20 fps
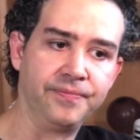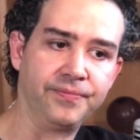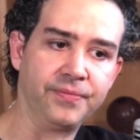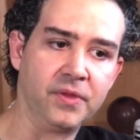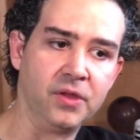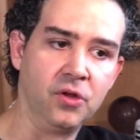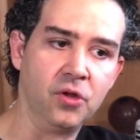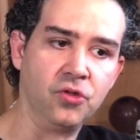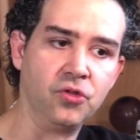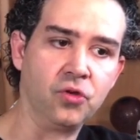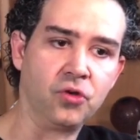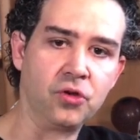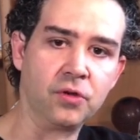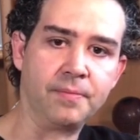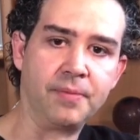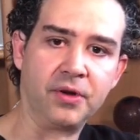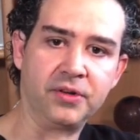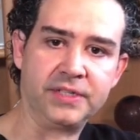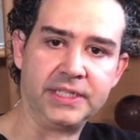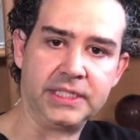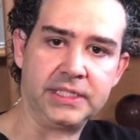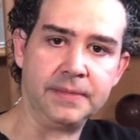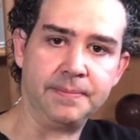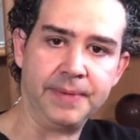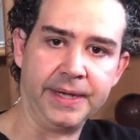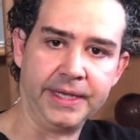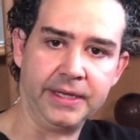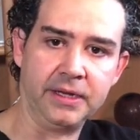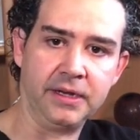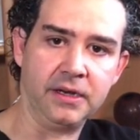you could
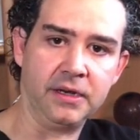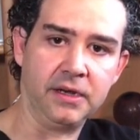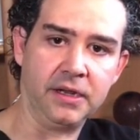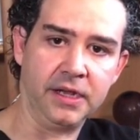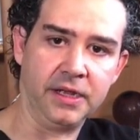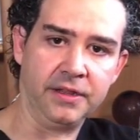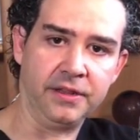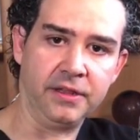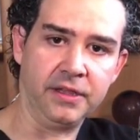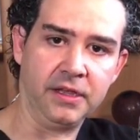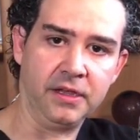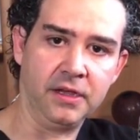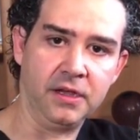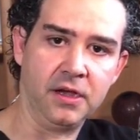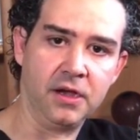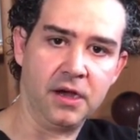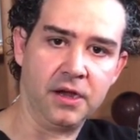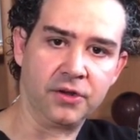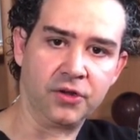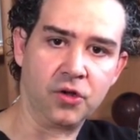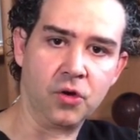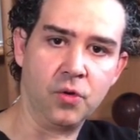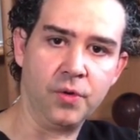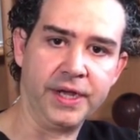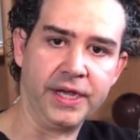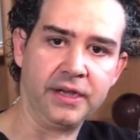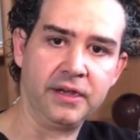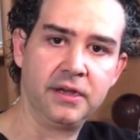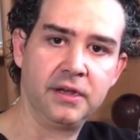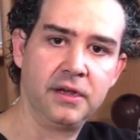participate in the
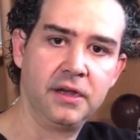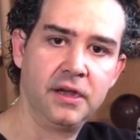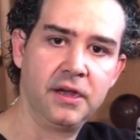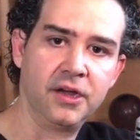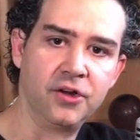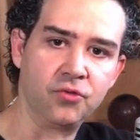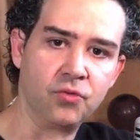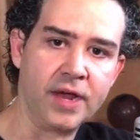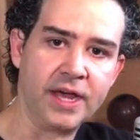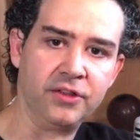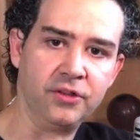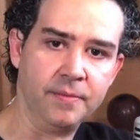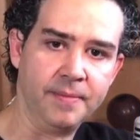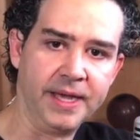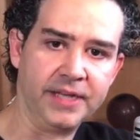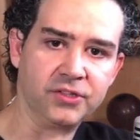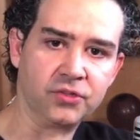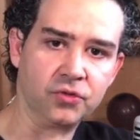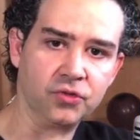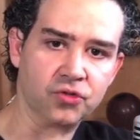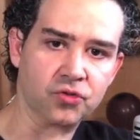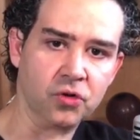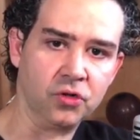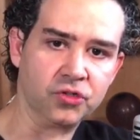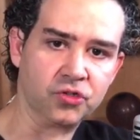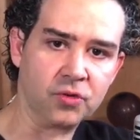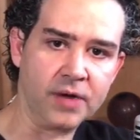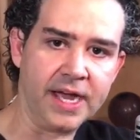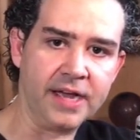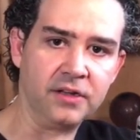ongoing randomized controlled
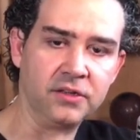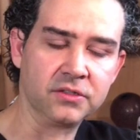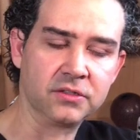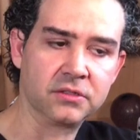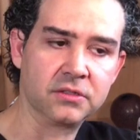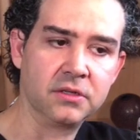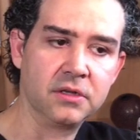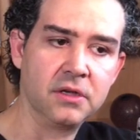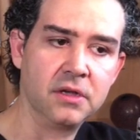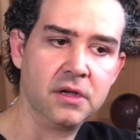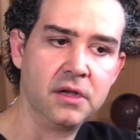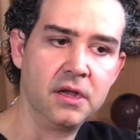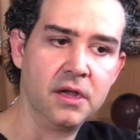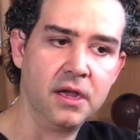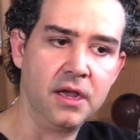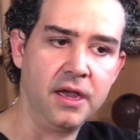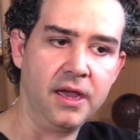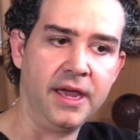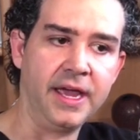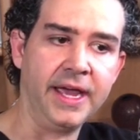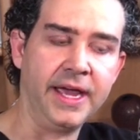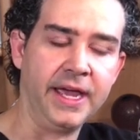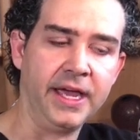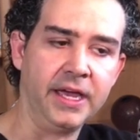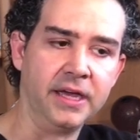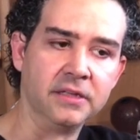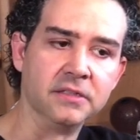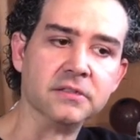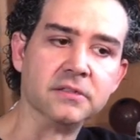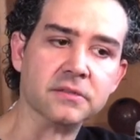trials
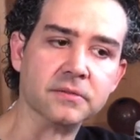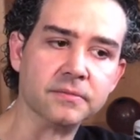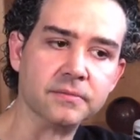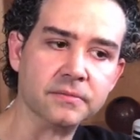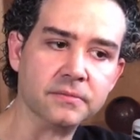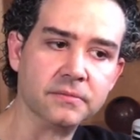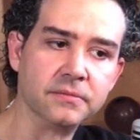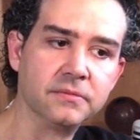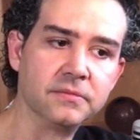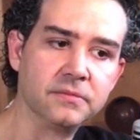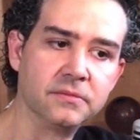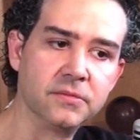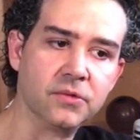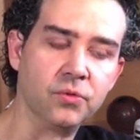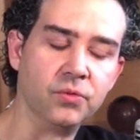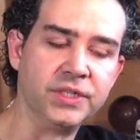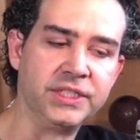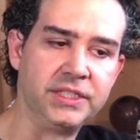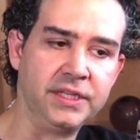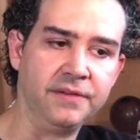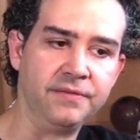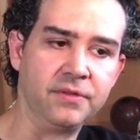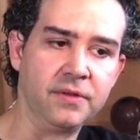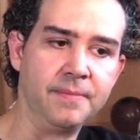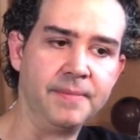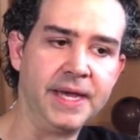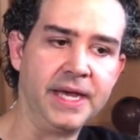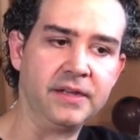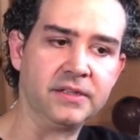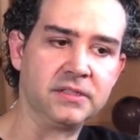and receive the
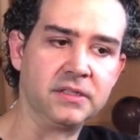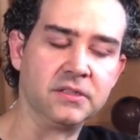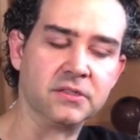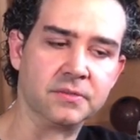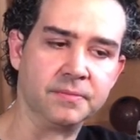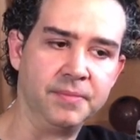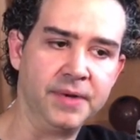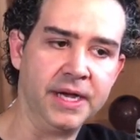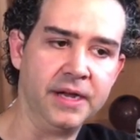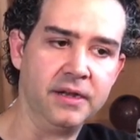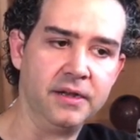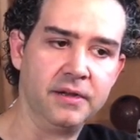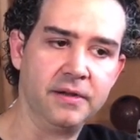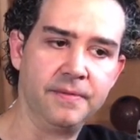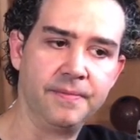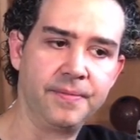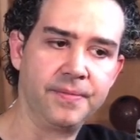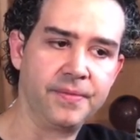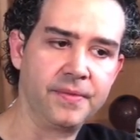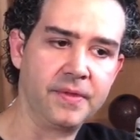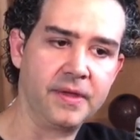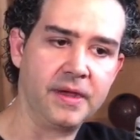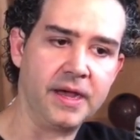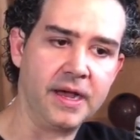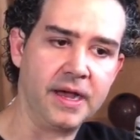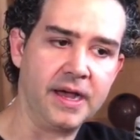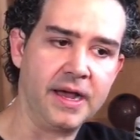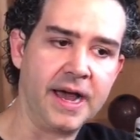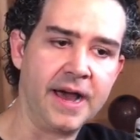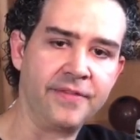medicines. But
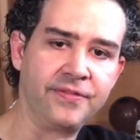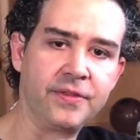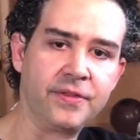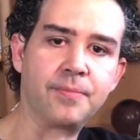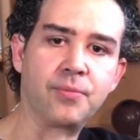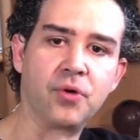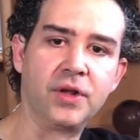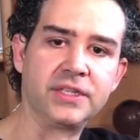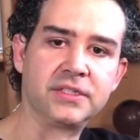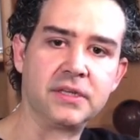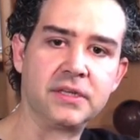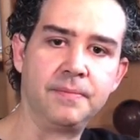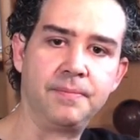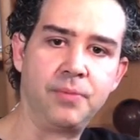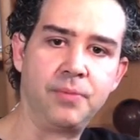at the present